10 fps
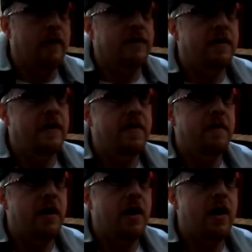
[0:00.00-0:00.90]
this
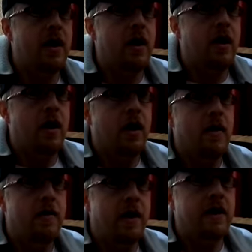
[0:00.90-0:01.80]
DVD
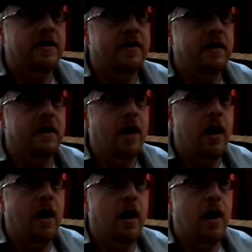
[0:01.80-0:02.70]
that
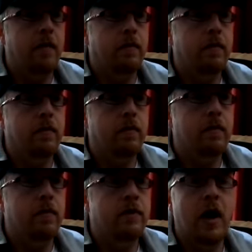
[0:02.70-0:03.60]
uh,
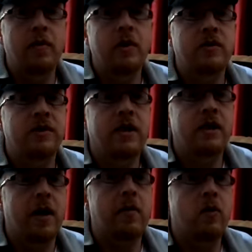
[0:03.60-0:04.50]

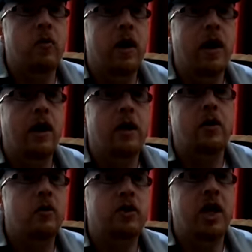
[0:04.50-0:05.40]
WCW needed a
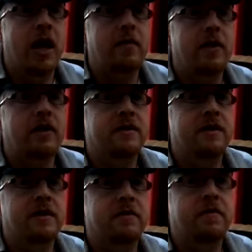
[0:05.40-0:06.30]
new champion
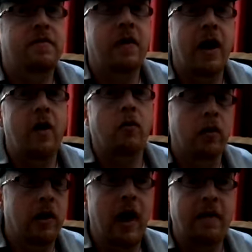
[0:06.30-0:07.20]
since Flair
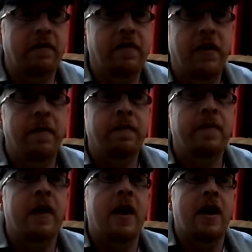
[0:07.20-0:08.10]
left.
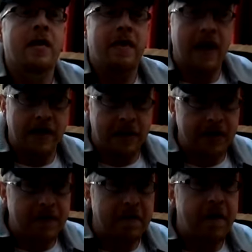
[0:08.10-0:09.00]
They
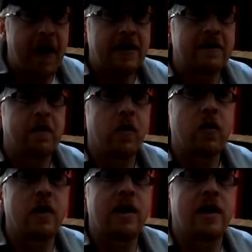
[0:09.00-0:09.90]
just fast
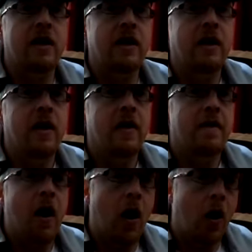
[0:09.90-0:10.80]
forwarded
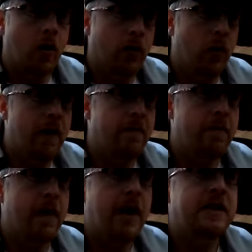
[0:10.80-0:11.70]
all the way
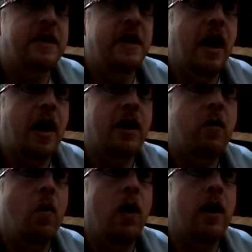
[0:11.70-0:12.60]
from
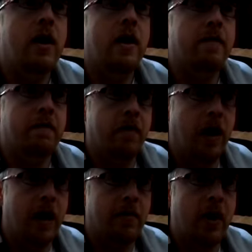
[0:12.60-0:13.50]
1991 and
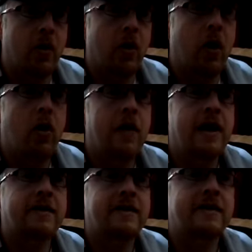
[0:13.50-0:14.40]
forgot about all
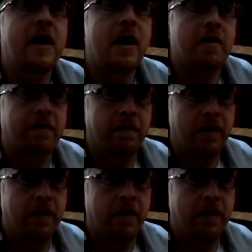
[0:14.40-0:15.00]
that stuff